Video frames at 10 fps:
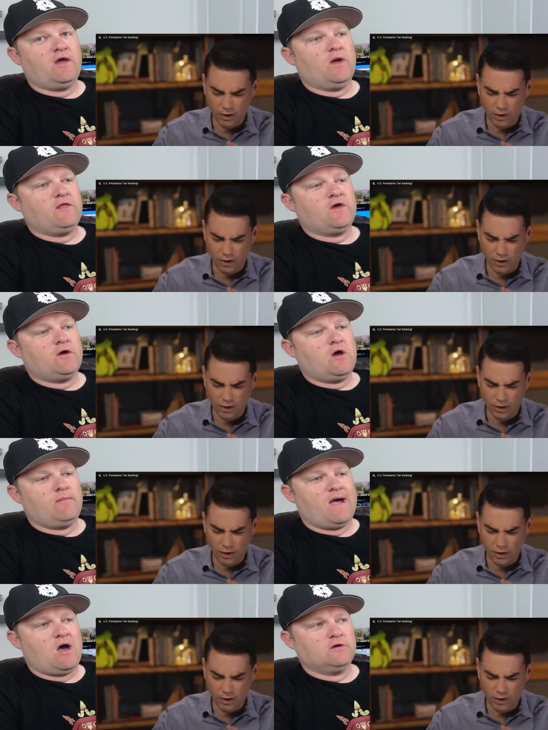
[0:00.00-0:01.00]
Speaker 1: way, though,
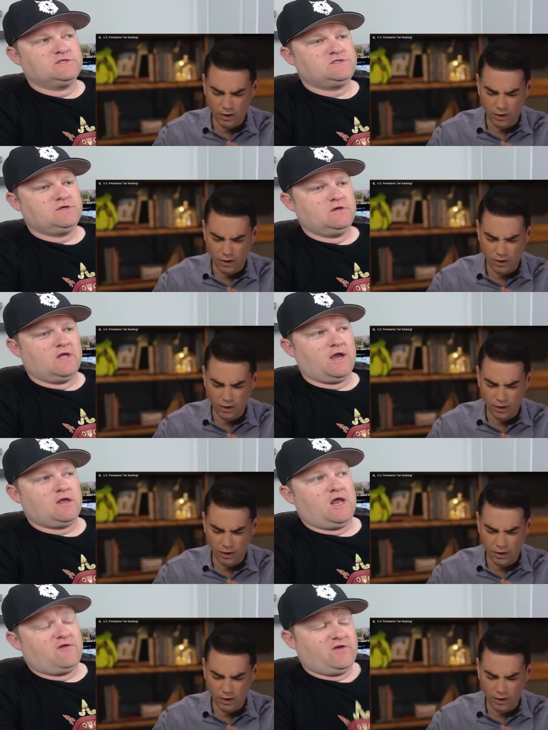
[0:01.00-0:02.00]
about, like,
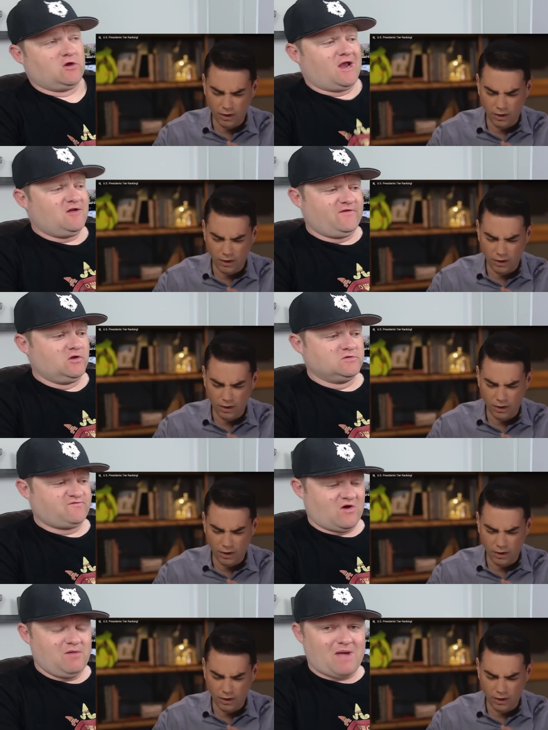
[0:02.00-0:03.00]
Adolf Hitler. Adolf Hitler was
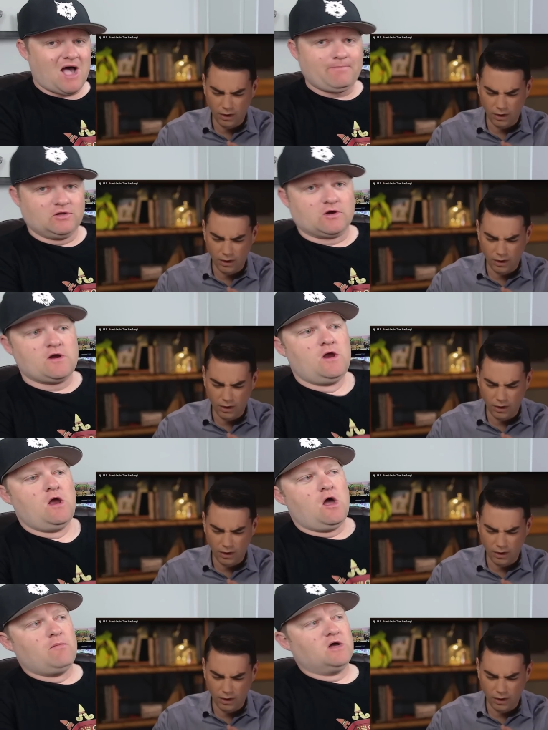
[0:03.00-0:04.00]
very popular
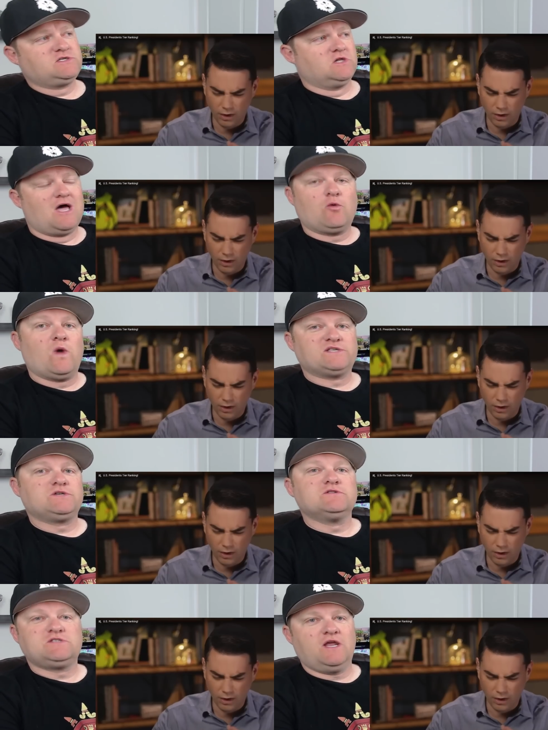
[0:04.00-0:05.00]
amongst a lot of
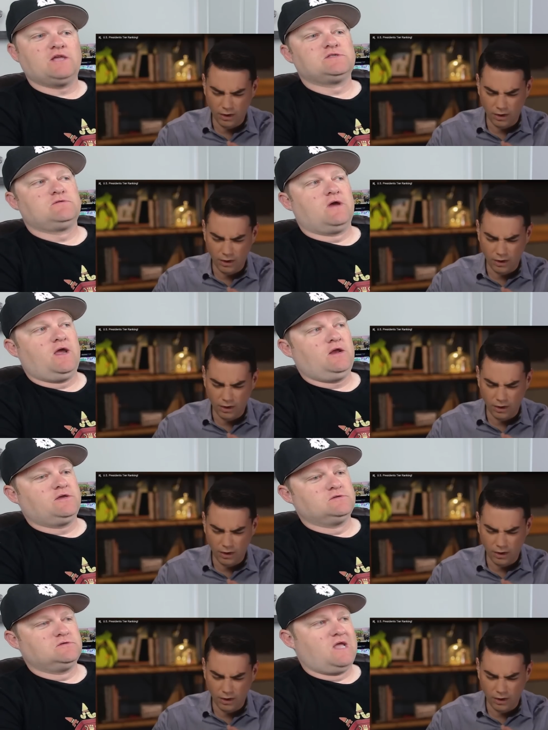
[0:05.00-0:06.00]
Western states, right?
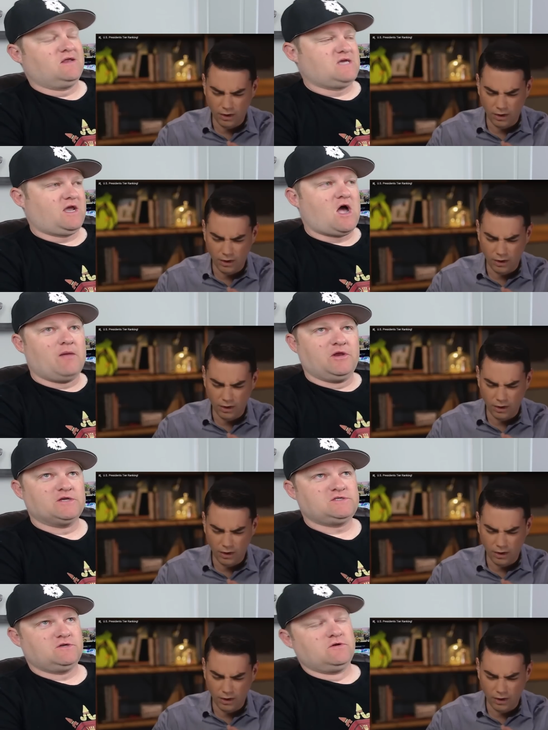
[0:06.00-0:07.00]
Because he's
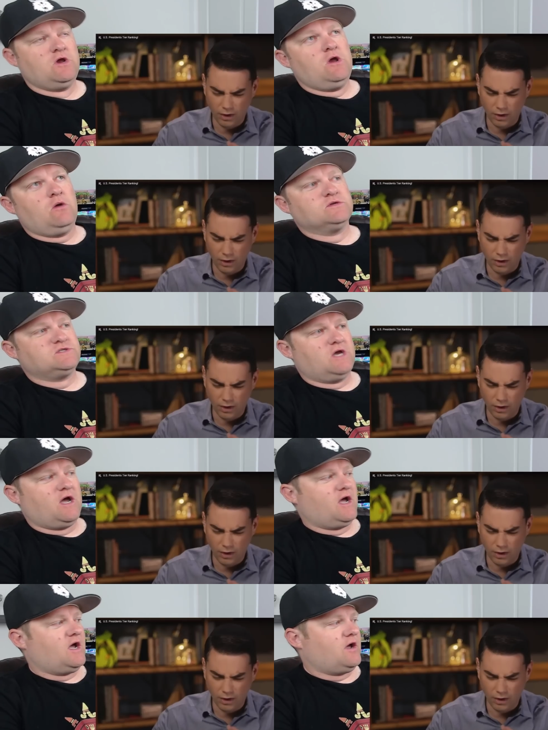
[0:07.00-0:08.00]
anti-communist and was
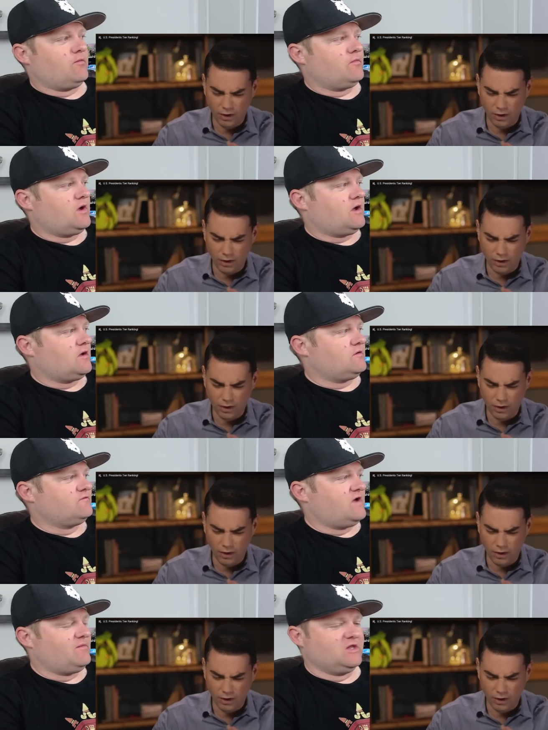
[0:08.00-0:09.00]

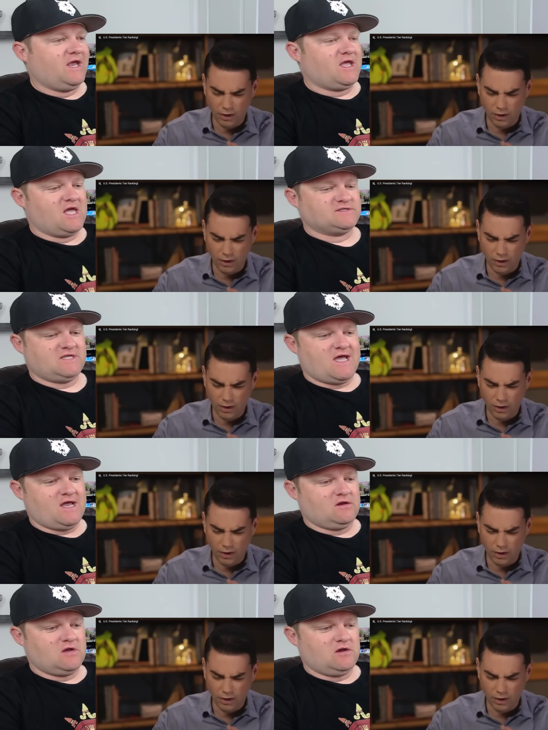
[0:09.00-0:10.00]
vehemently against that
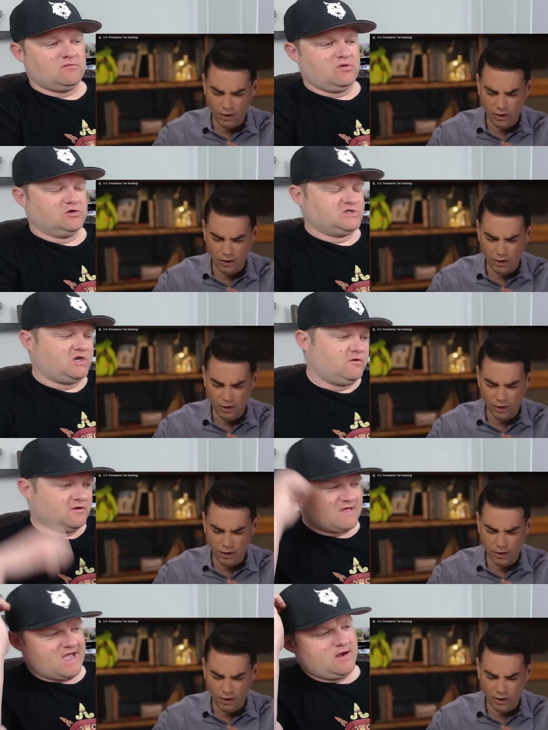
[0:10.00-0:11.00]
and
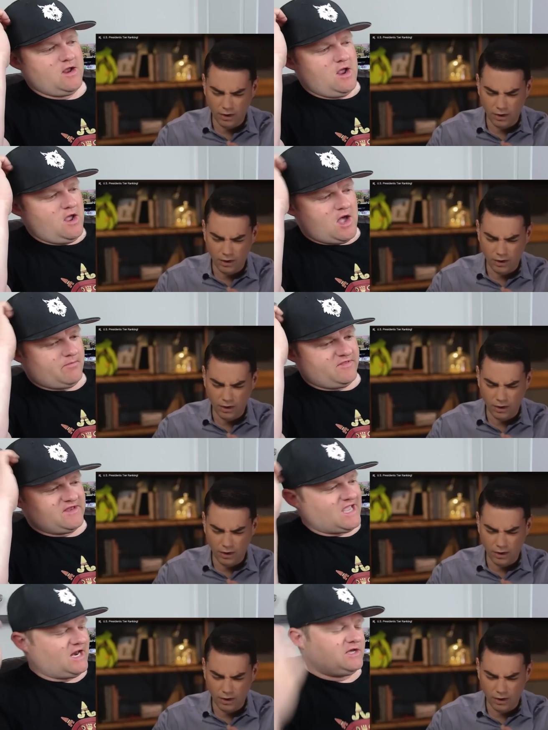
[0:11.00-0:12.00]
persecuted that. But then
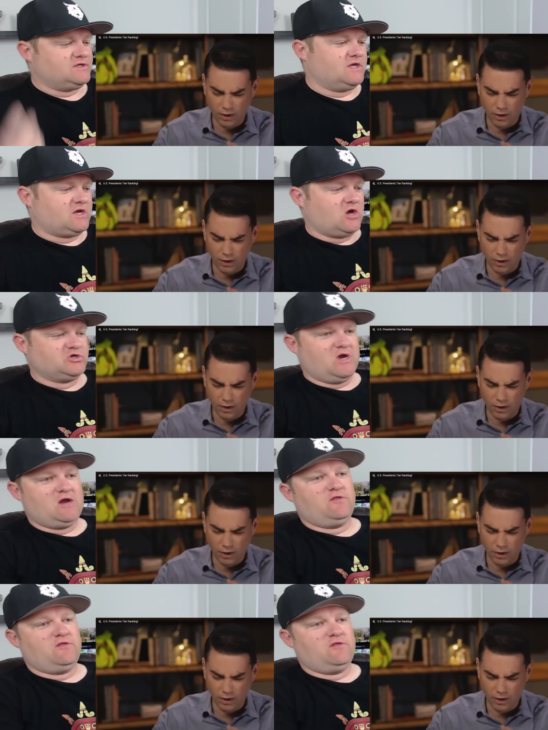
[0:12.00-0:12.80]
getting the country out of the